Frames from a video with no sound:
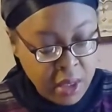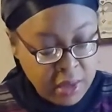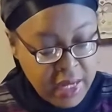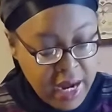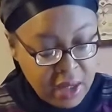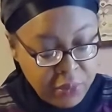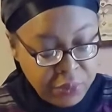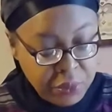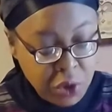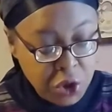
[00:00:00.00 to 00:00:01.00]
Now,
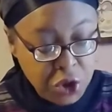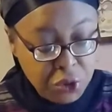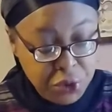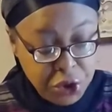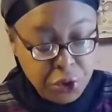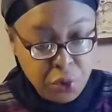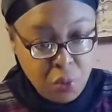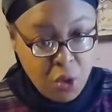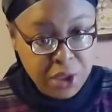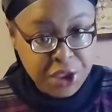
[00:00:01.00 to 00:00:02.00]
you do
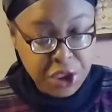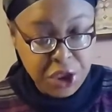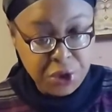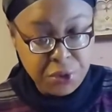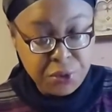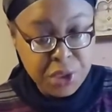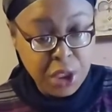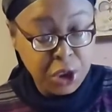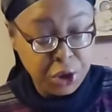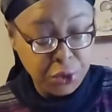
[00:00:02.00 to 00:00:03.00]
want to use
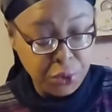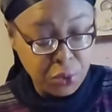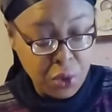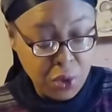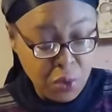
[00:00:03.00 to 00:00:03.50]
glue